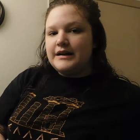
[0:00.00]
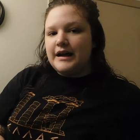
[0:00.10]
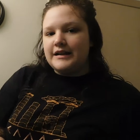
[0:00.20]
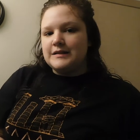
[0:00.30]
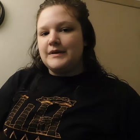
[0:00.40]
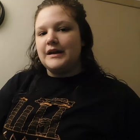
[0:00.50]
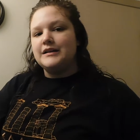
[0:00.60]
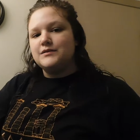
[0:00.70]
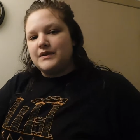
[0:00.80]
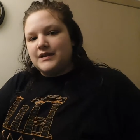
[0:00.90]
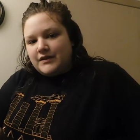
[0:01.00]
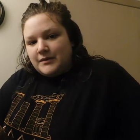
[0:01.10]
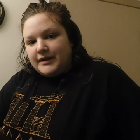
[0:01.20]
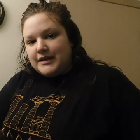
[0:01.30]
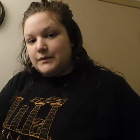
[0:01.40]
And it's because we live in a
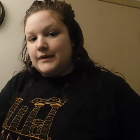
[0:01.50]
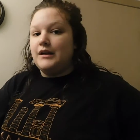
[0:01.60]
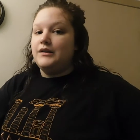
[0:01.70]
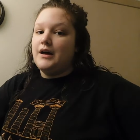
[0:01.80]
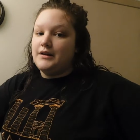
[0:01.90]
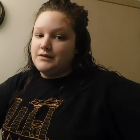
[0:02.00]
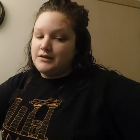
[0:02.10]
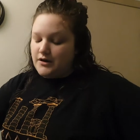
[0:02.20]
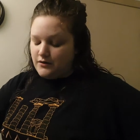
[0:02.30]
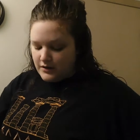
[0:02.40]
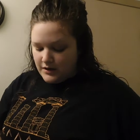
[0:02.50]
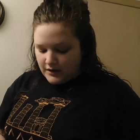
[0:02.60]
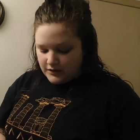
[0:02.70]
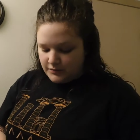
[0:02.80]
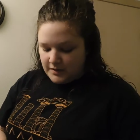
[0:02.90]
place where we get a lot of snow.
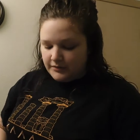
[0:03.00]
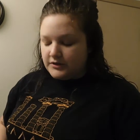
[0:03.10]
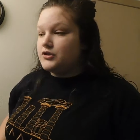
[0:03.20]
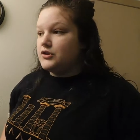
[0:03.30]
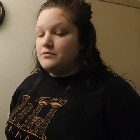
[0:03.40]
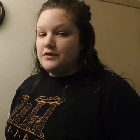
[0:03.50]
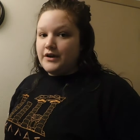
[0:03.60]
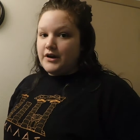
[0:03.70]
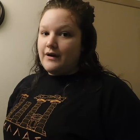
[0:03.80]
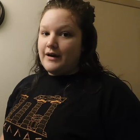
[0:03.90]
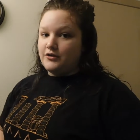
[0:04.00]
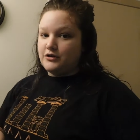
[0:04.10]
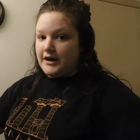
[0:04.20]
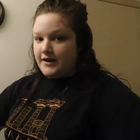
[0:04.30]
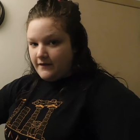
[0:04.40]
So people assume that they know how to
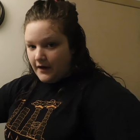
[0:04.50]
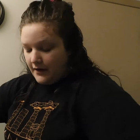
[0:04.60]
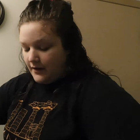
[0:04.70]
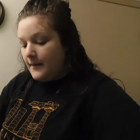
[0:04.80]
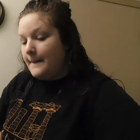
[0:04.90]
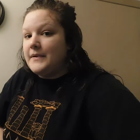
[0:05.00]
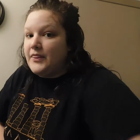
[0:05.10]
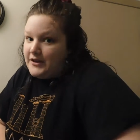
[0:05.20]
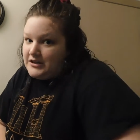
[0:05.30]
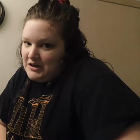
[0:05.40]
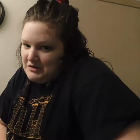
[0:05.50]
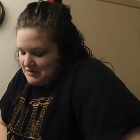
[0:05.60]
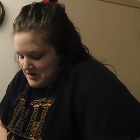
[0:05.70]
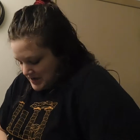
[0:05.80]
drive, but they don't.